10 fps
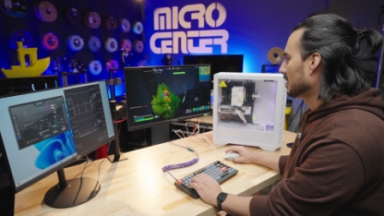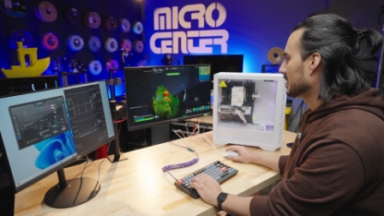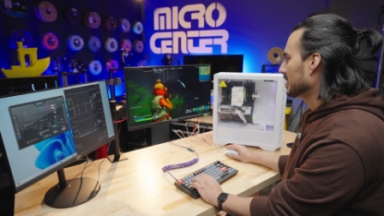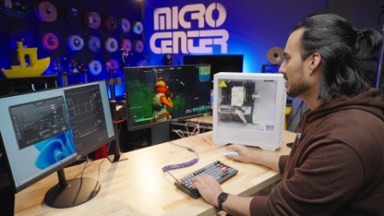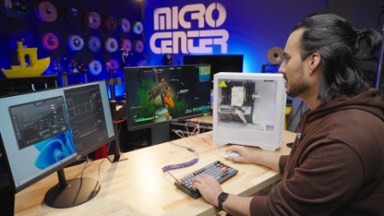
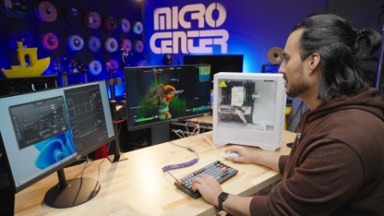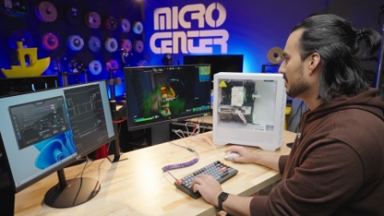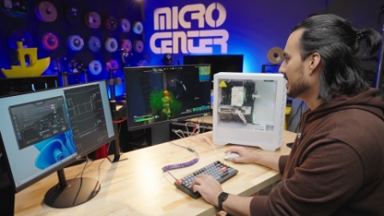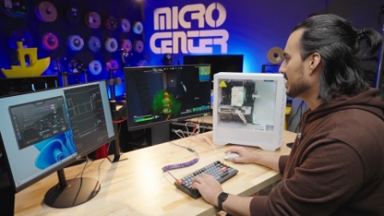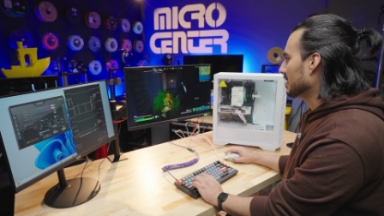So it
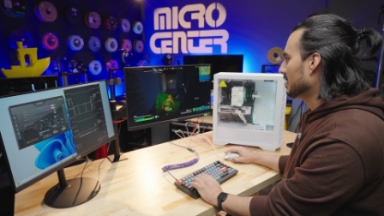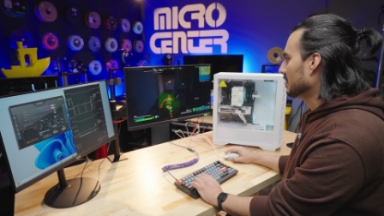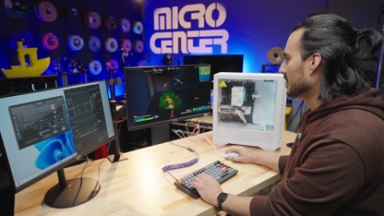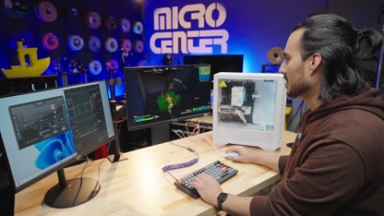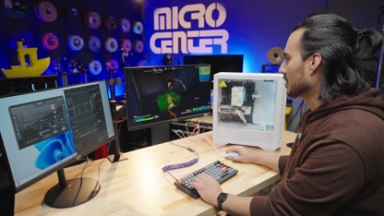makes it
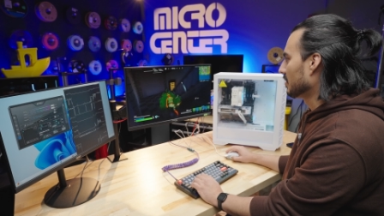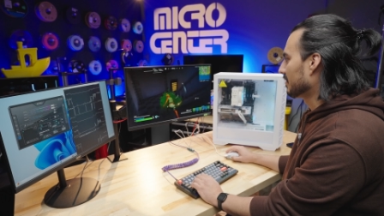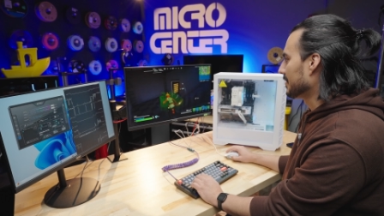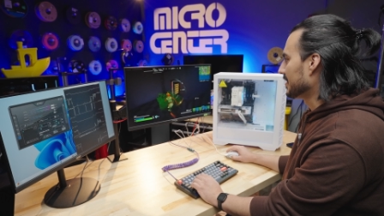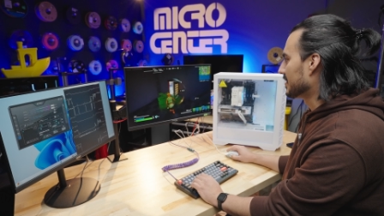hard when you're going
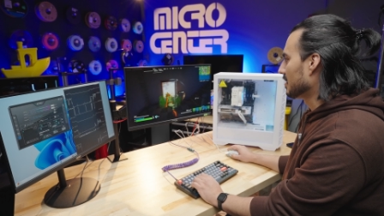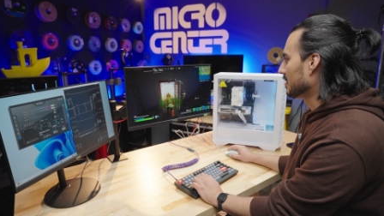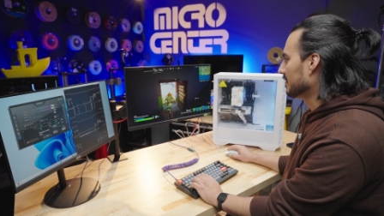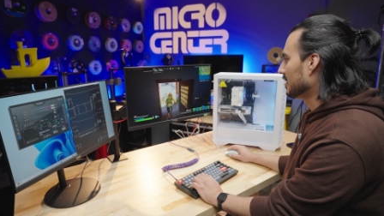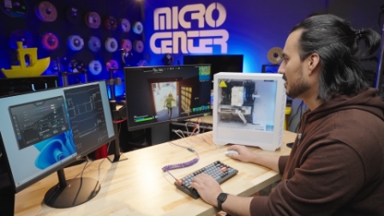from these
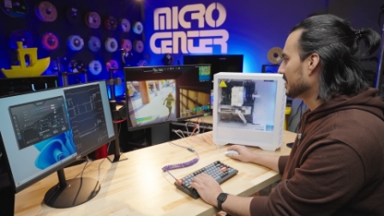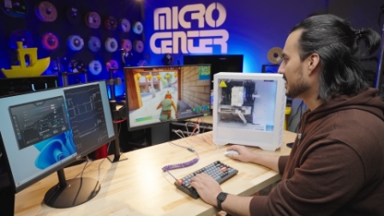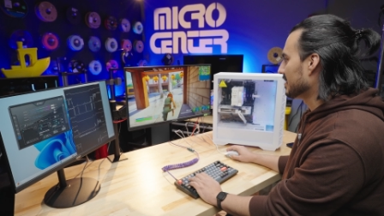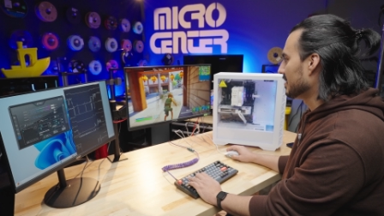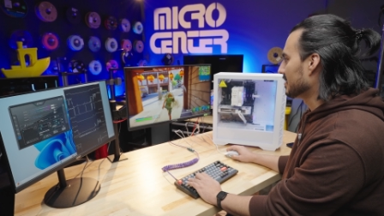dark
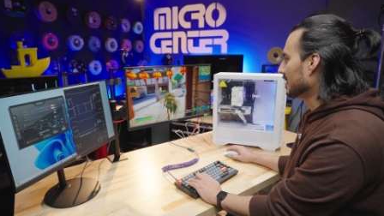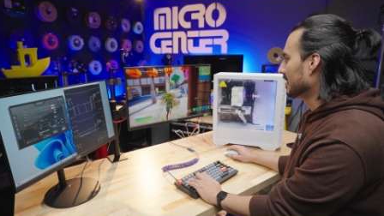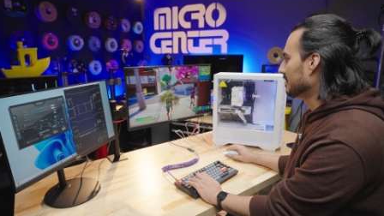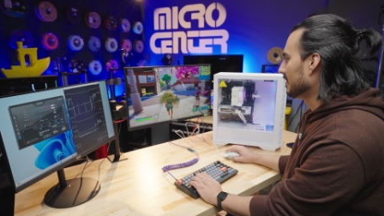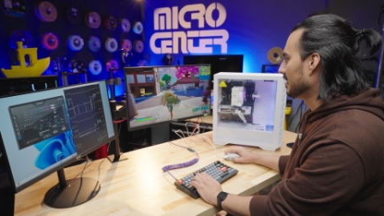environments to these
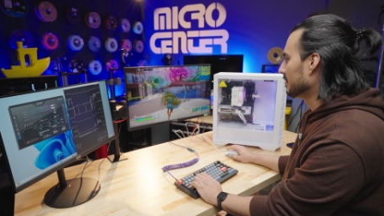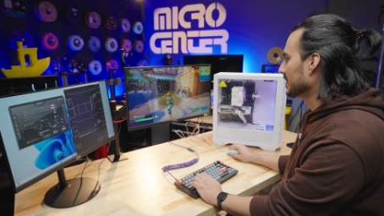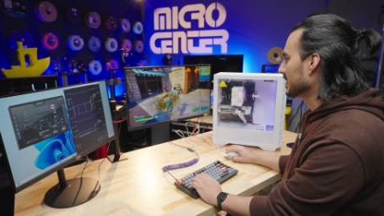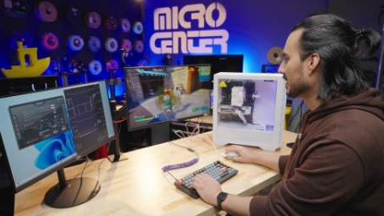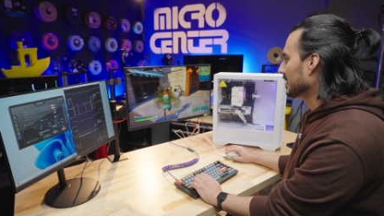light
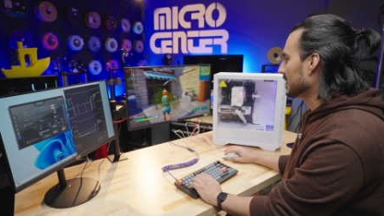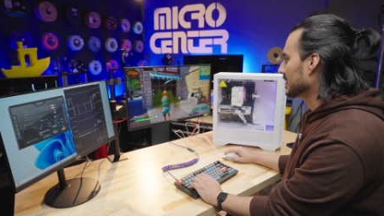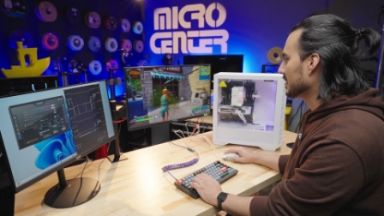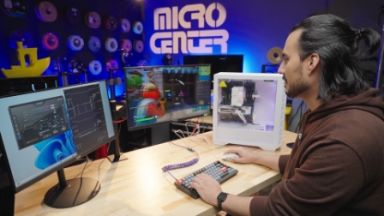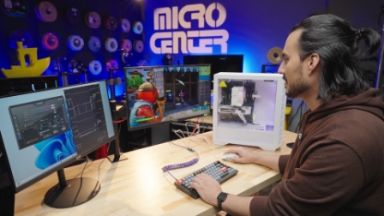environments like
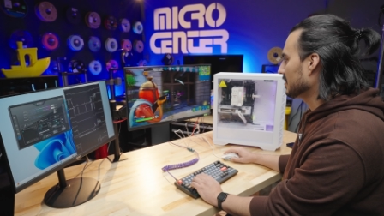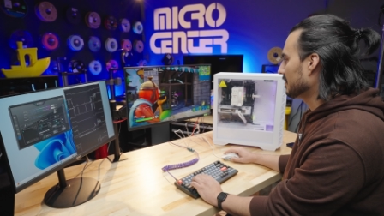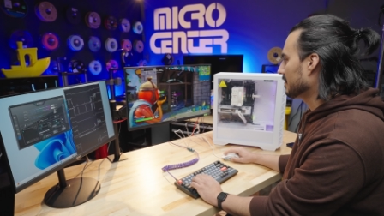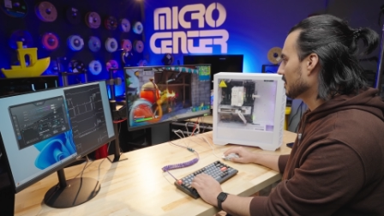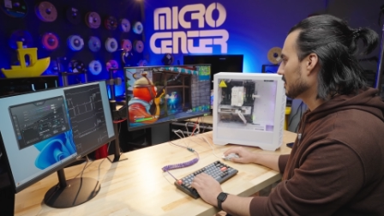this, especially
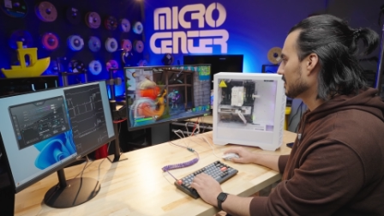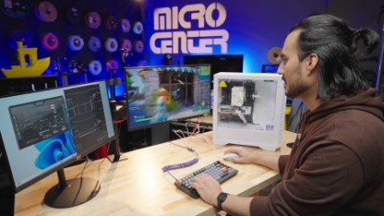for,